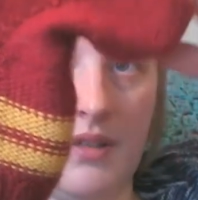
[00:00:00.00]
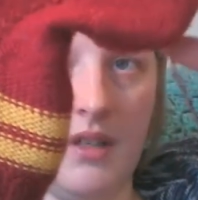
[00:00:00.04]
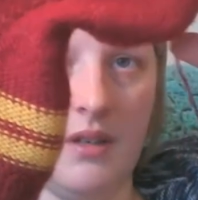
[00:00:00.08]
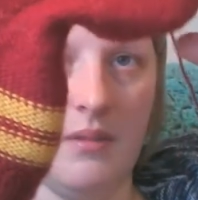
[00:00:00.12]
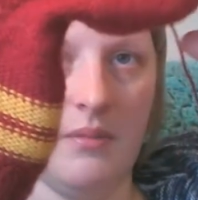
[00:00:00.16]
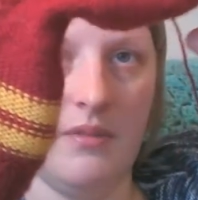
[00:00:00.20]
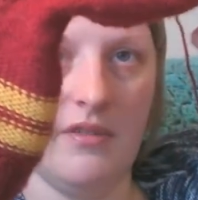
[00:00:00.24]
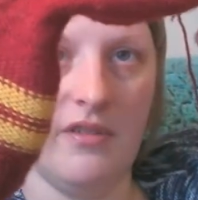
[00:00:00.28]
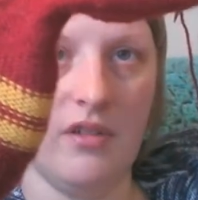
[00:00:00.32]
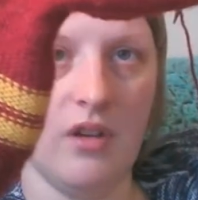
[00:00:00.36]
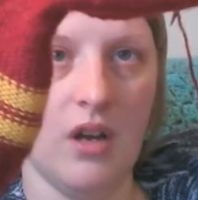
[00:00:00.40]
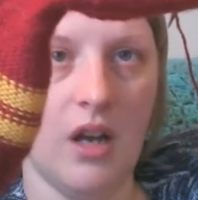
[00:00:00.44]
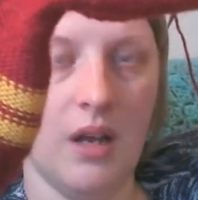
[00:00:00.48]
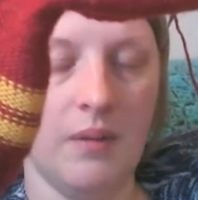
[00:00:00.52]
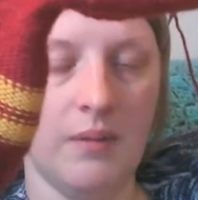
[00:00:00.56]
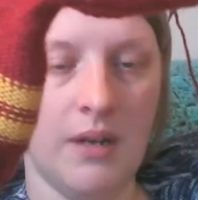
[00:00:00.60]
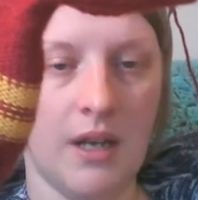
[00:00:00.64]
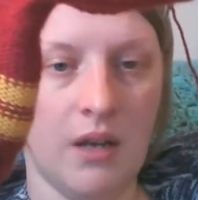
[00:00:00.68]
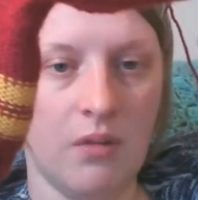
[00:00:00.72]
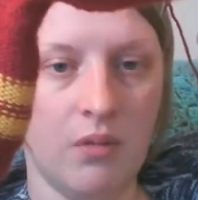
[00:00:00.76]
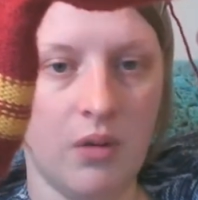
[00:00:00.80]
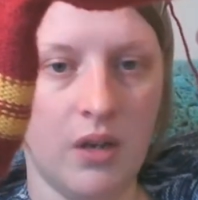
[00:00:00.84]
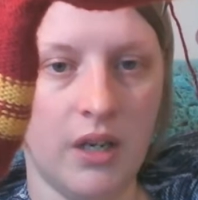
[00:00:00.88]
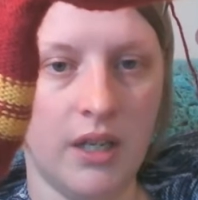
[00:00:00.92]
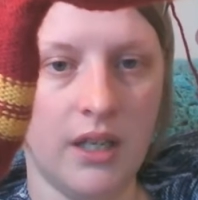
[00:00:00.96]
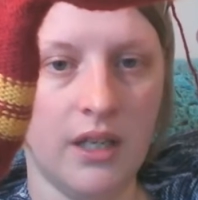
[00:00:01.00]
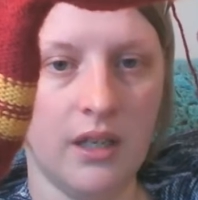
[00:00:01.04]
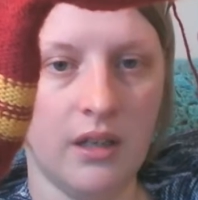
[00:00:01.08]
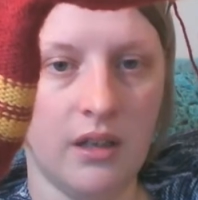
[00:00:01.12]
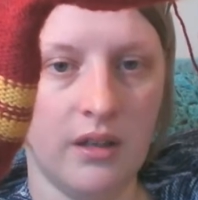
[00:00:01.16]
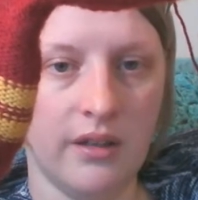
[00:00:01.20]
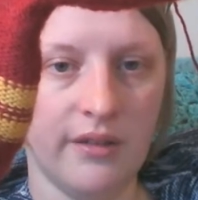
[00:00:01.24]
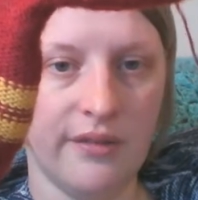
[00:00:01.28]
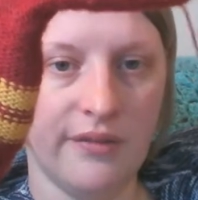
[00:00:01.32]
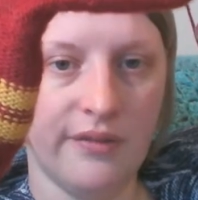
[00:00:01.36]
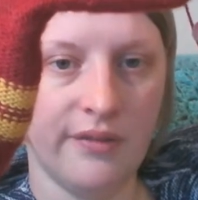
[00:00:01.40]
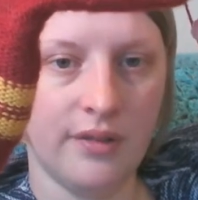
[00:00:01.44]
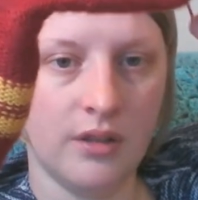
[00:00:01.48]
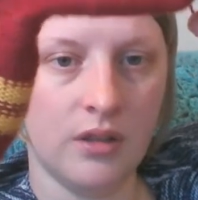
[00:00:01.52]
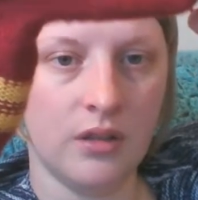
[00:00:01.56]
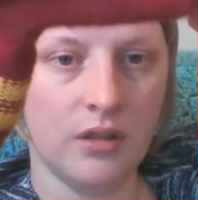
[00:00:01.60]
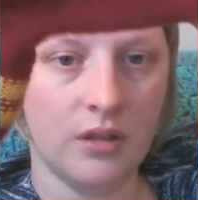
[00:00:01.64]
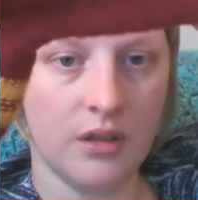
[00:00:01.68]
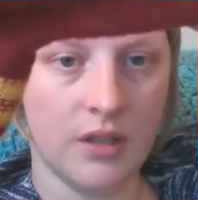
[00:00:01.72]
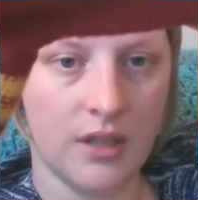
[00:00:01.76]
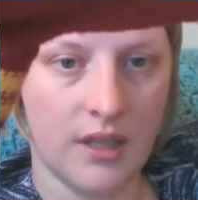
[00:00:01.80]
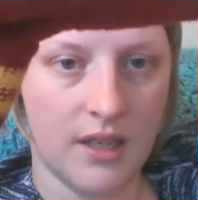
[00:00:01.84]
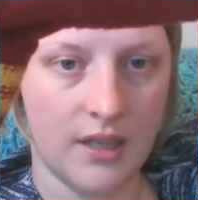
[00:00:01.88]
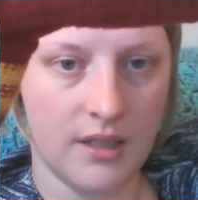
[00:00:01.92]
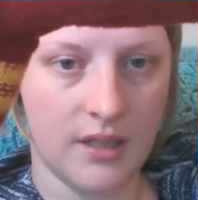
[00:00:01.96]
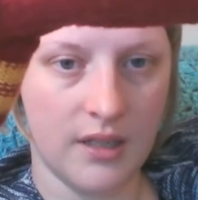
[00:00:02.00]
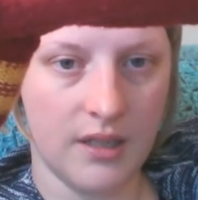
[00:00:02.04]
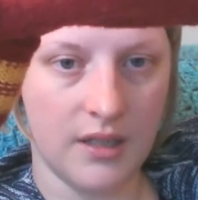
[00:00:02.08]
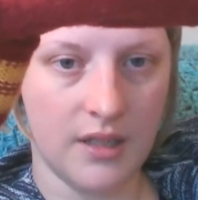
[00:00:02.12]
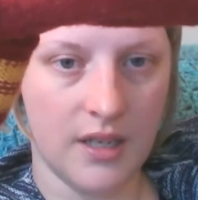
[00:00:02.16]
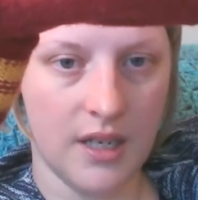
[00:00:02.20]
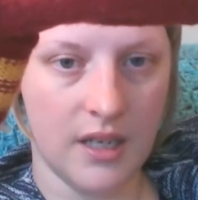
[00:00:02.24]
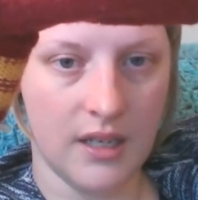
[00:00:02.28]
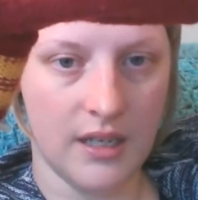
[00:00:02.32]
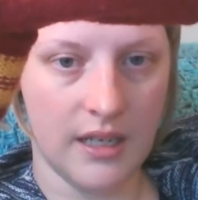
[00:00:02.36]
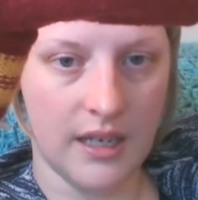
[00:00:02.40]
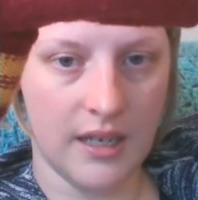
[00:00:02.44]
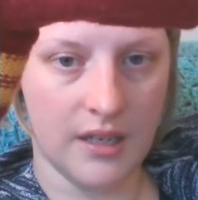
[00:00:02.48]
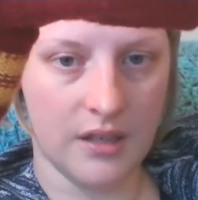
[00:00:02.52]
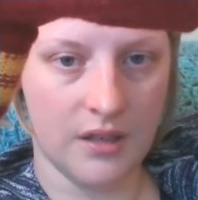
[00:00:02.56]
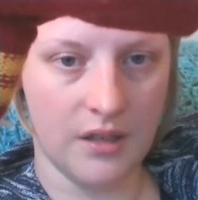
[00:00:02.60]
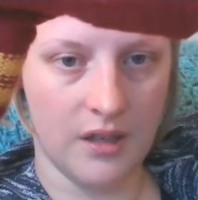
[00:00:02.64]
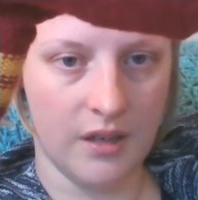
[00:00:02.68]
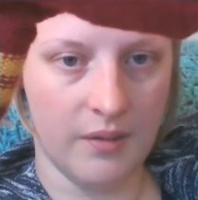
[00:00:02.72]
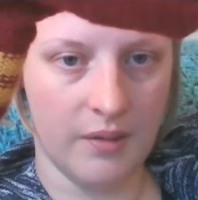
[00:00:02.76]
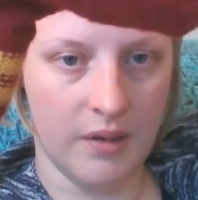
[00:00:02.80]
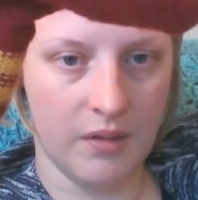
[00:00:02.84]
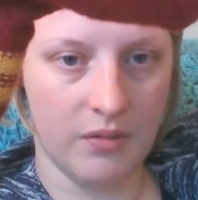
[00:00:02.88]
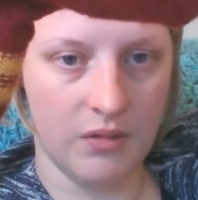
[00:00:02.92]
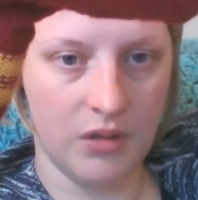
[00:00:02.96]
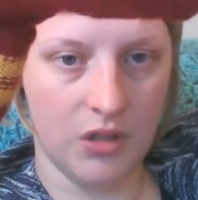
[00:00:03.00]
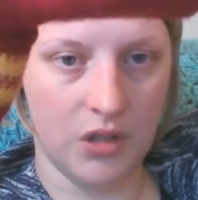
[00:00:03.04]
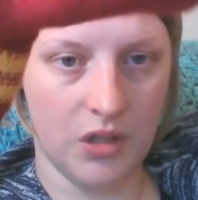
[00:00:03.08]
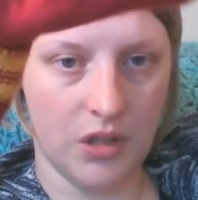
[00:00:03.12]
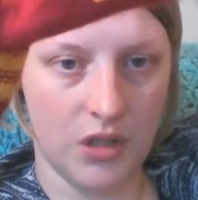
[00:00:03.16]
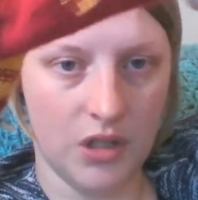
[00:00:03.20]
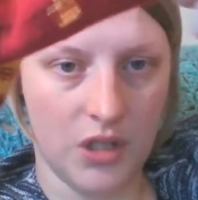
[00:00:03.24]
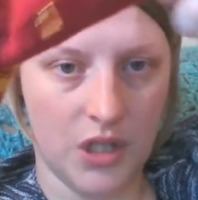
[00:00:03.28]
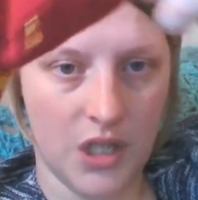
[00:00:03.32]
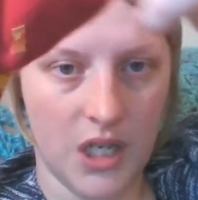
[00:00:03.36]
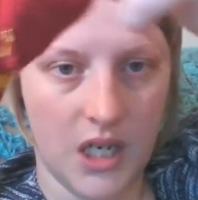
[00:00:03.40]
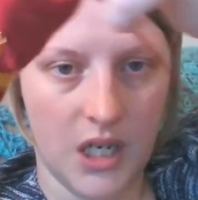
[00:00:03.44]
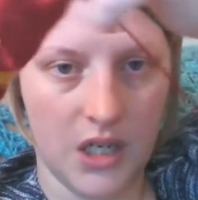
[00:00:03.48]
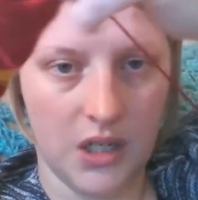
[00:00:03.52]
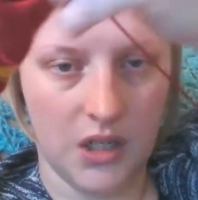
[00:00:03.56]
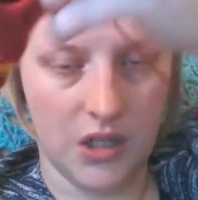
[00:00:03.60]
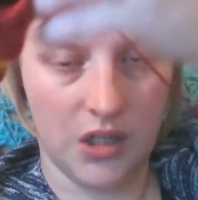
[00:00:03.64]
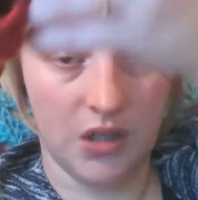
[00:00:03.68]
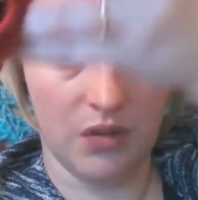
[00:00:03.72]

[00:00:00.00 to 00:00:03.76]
seen it before. I'm now working on the foot. As I said last time, I just changed